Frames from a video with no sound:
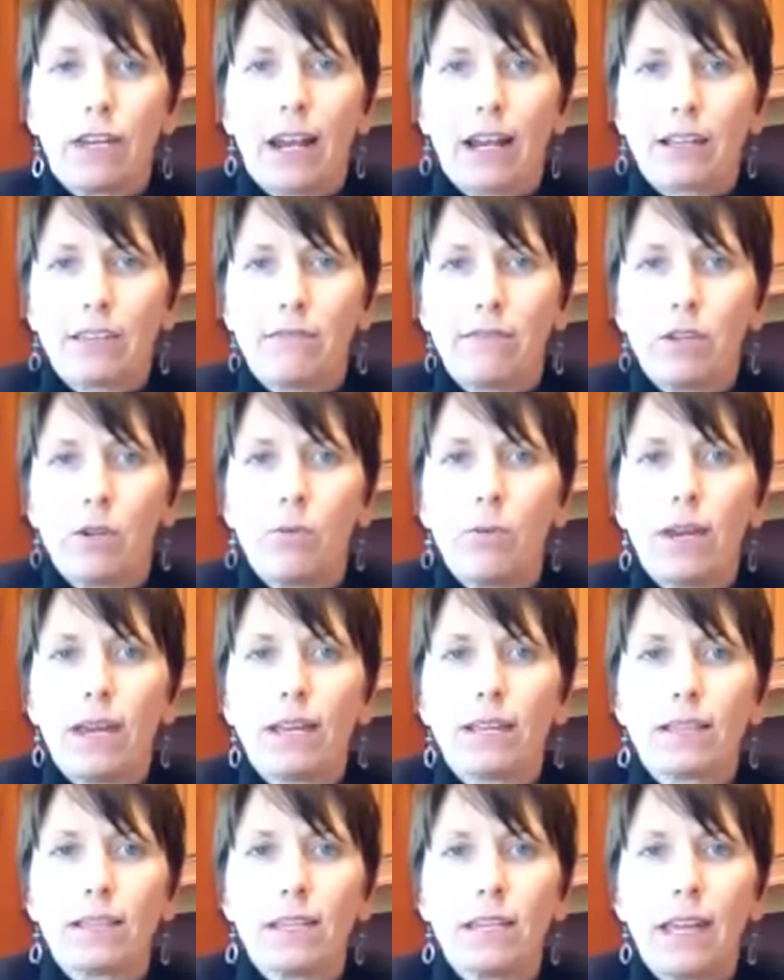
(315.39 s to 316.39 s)
next few
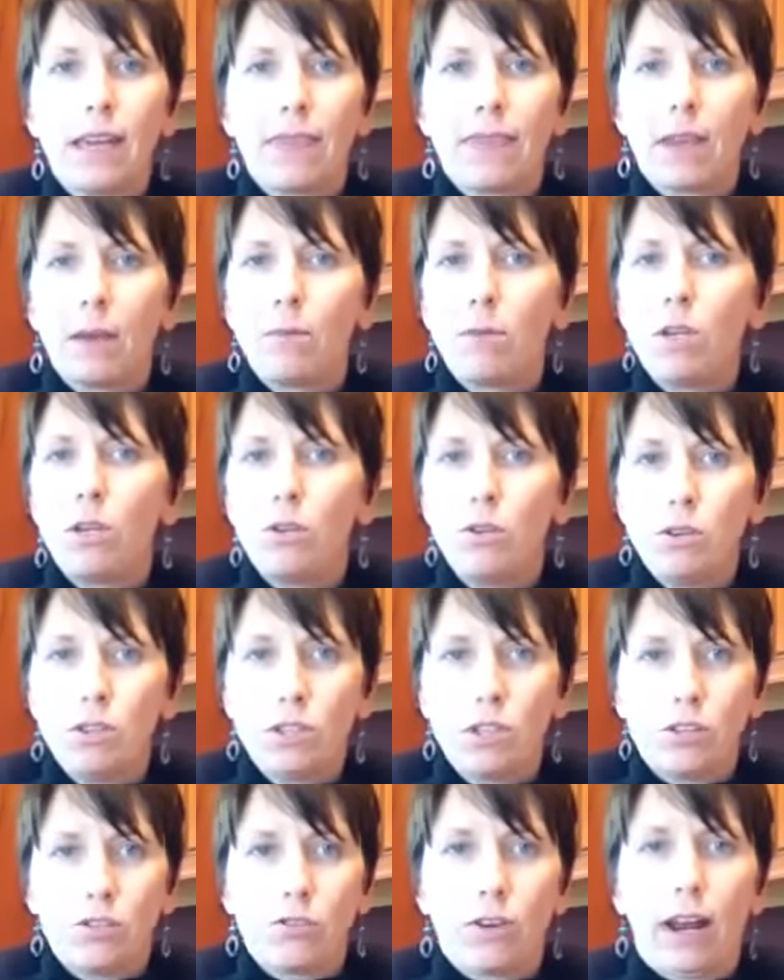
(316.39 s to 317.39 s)
weeks to get them
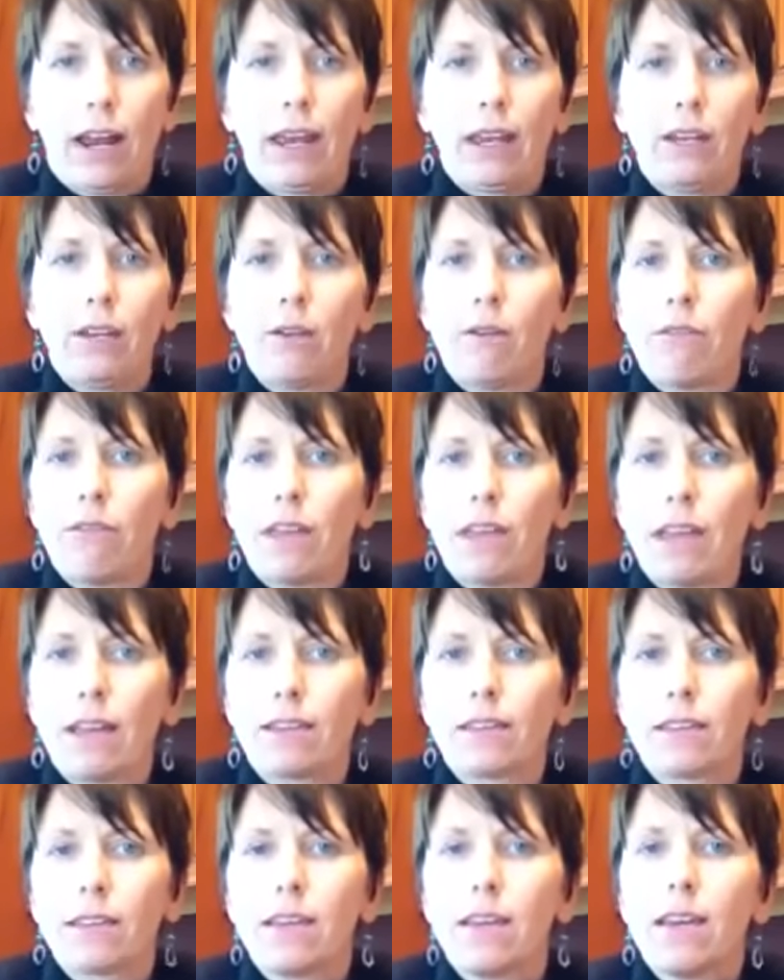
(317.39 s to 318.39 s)
used to trying new things.